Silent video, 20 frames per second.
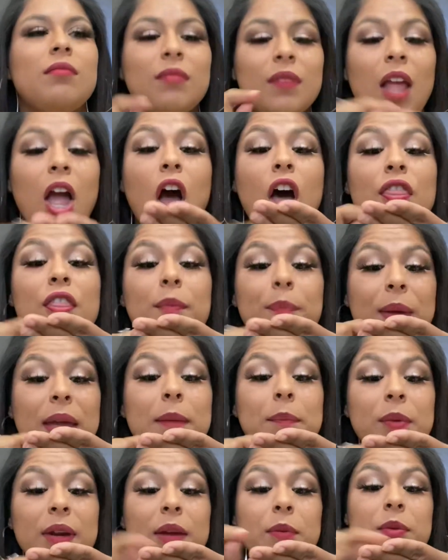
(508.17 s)
on the
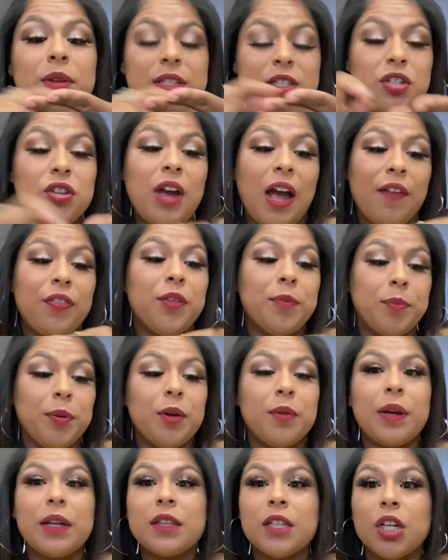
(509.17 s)
paper, you have to
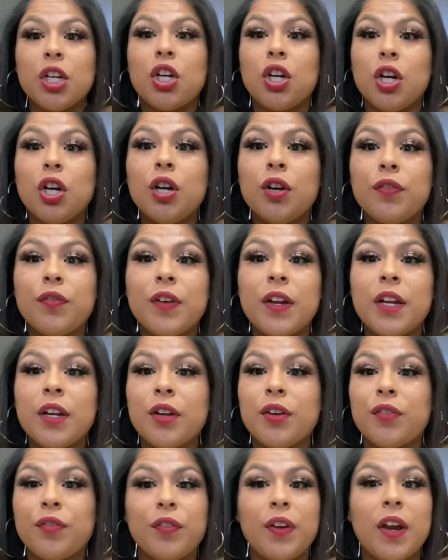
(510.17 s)
put right there girlfriend
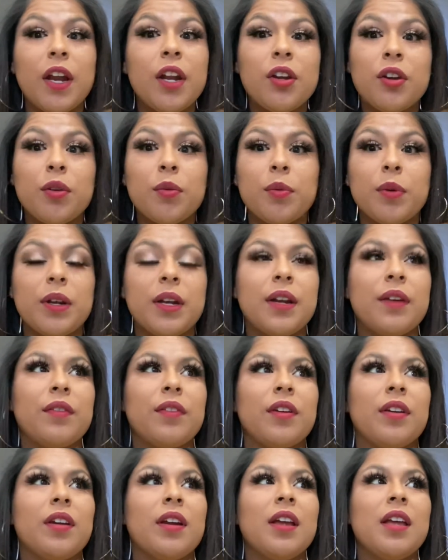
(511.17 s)
or friend or
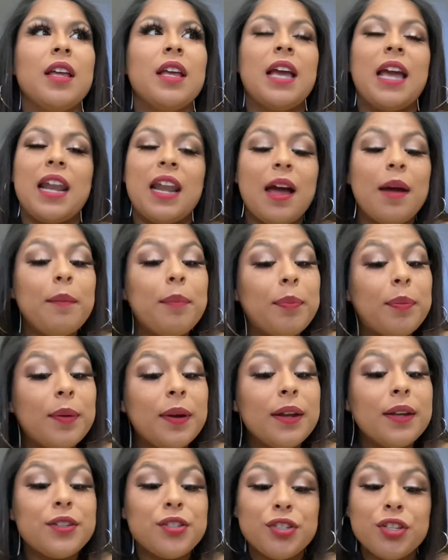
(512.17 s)
whatever. And I'm
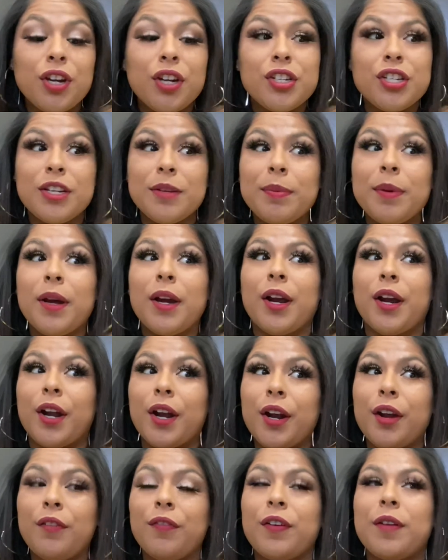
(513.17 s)
pretty sure she put
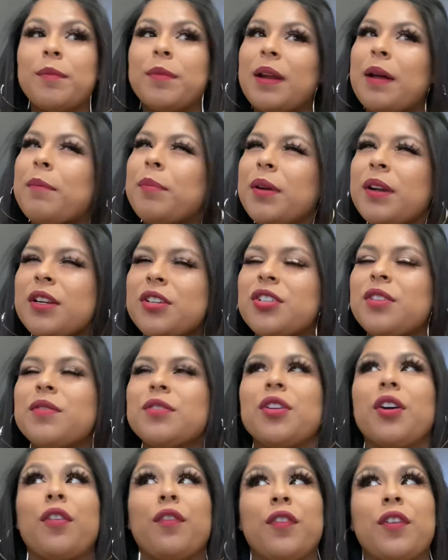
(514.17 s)
girlfriend, but I'm pretty sure it was
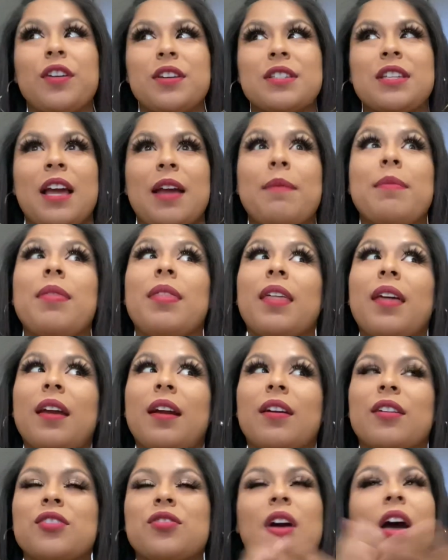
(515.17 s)
her first time
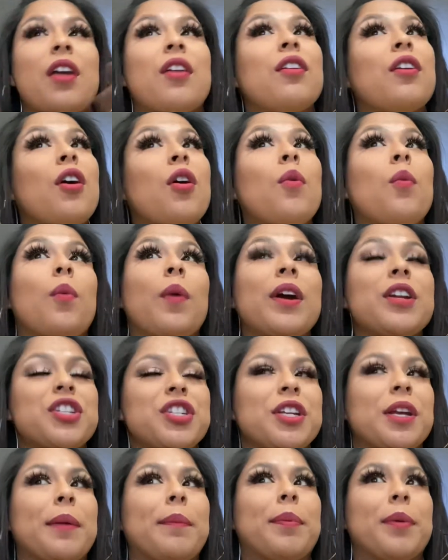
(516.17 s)
there, so I don't know what
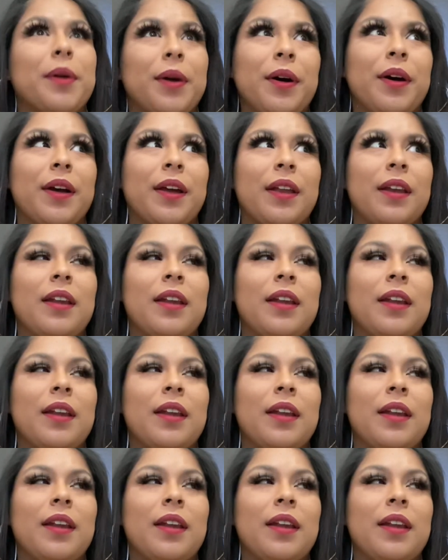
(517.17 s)
she put.